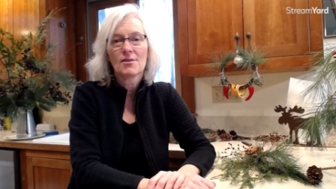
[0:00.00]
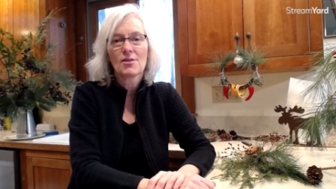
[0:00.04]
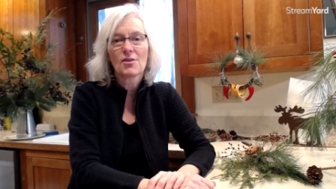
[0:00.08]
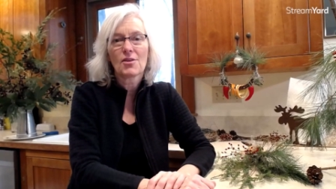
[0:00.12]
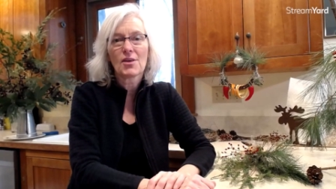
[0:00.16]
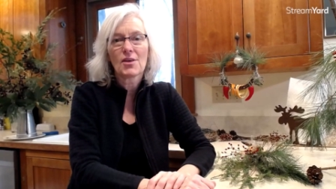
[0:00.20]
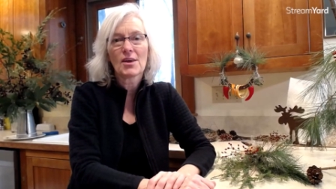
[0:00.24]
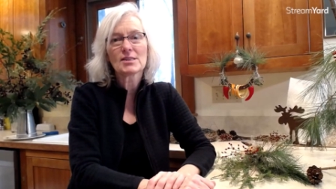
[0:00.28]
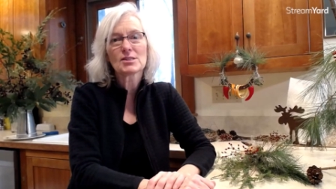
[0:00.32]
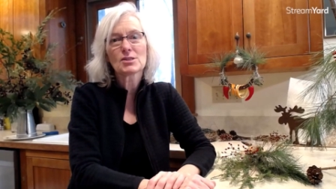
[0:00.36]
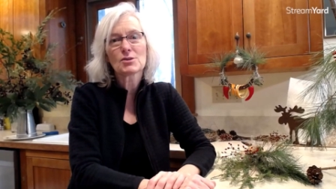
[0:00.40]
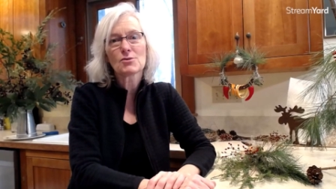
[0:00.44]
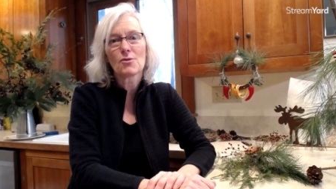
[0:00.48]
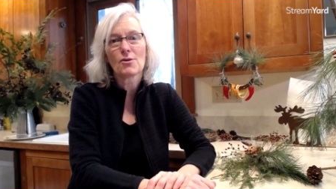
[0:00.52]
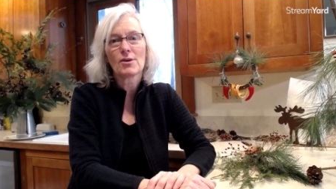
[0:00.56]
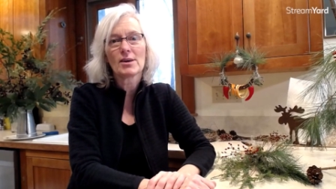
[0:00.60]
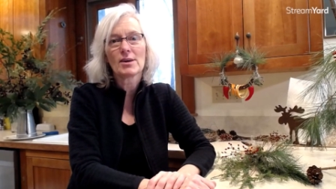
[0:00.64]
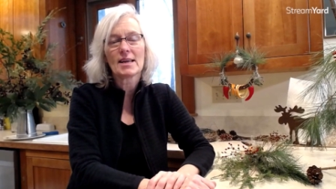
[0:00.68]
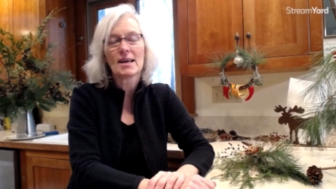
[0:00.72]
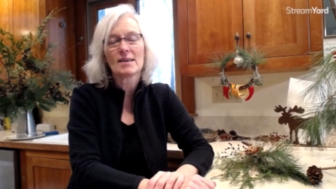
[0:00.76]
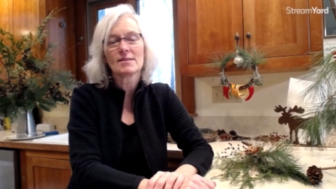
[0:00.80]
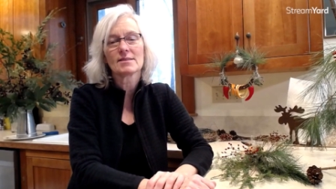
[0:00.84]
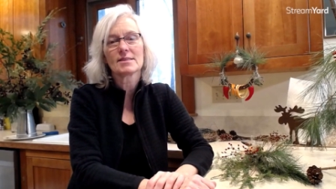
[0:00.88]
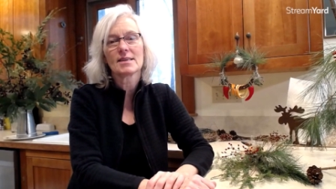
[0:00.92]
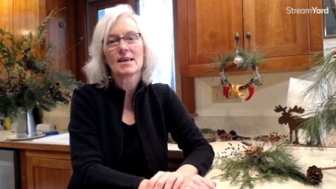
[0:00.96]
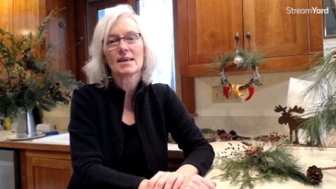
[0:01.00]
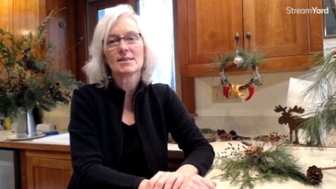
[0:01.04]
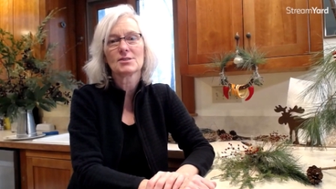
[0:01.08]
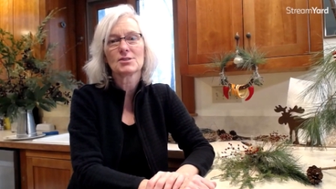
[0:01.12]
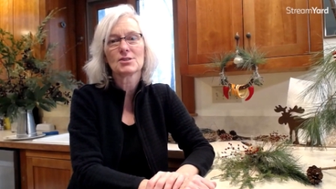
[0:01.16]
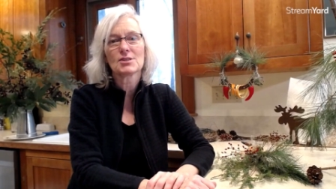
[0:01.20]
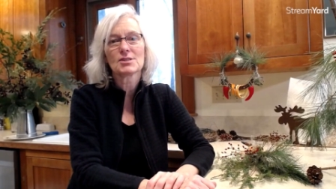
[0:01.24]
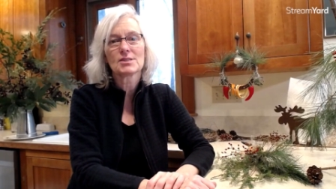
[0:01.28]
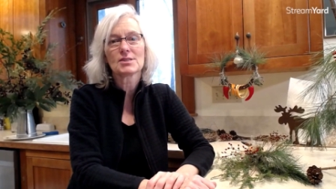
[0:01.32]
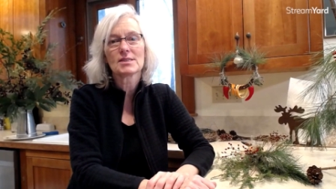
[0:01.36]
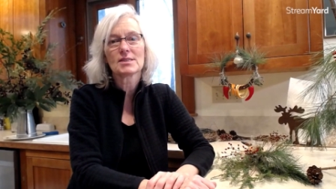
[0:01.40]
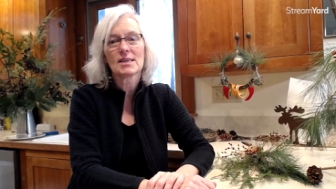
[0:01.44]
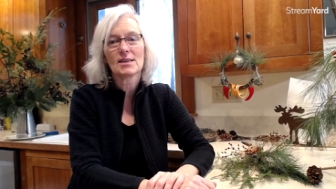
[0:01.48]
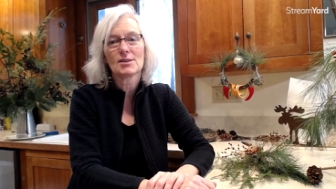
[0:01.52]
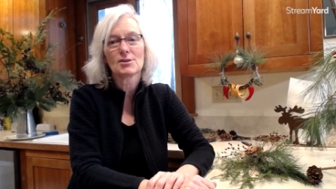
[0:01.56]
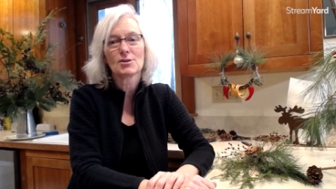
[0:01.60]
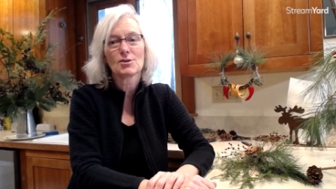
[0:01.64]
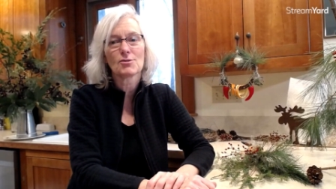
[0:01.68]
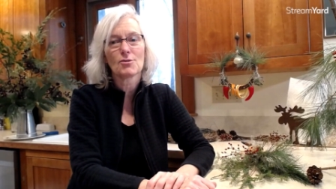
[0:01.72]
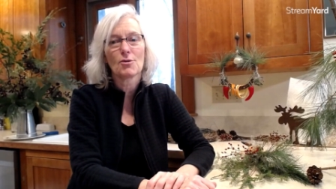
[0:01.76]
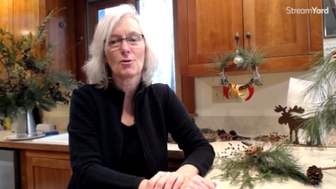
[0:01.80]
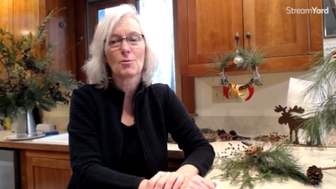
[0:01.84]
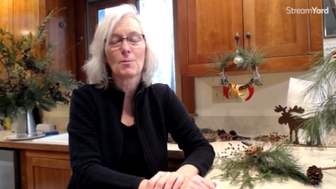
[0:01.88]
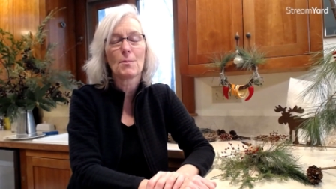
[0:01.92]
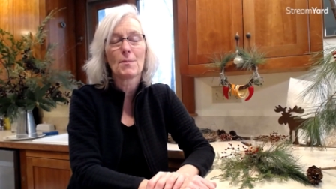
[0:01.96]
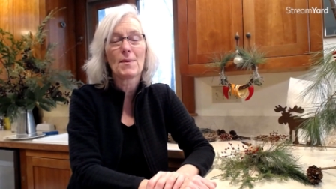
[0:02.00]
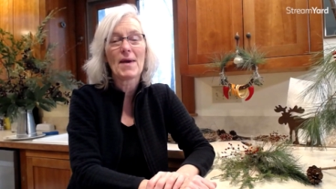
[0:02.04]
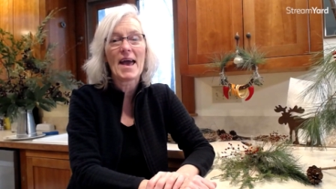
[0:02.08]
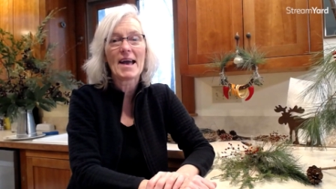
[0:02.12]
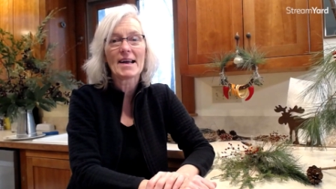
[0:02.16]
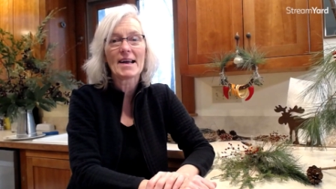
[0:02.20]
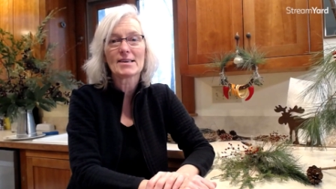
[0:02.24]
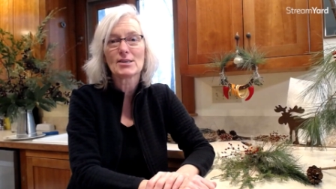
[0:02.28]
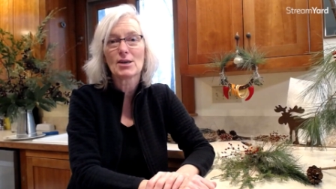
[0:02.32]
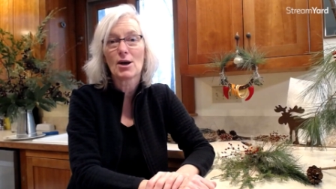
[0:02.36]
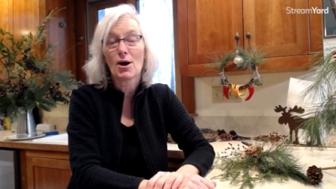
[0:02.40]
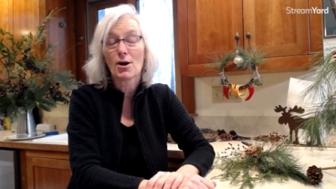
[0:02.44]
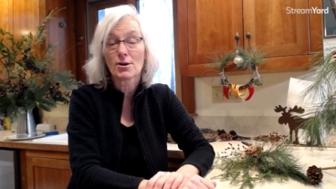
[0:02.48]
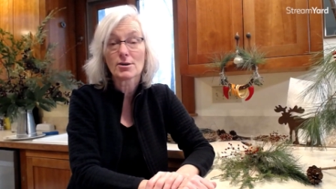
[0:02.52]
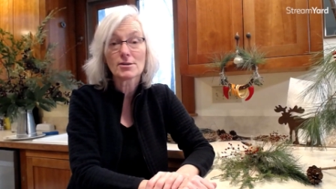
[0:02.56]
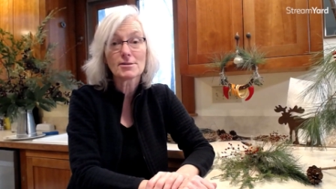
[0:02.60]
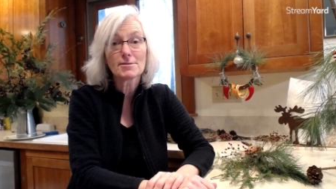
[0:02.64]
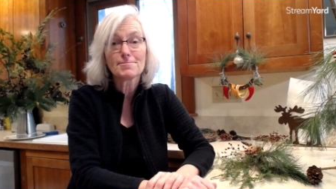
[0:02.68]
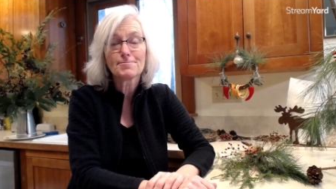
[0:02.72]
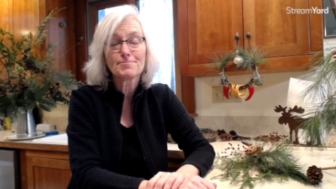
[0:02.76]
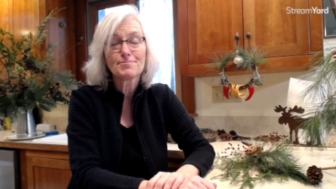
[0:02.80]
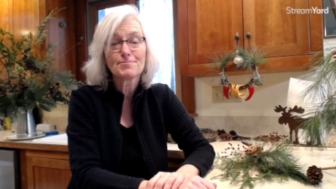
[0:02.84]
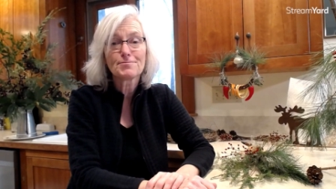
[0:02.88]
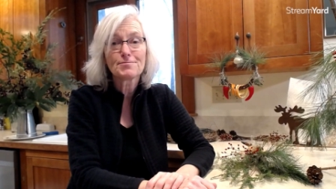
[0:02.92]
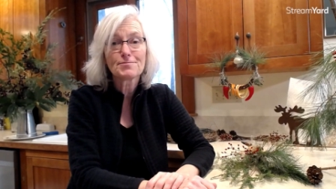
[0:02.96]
the things growing outside just in your own backyard,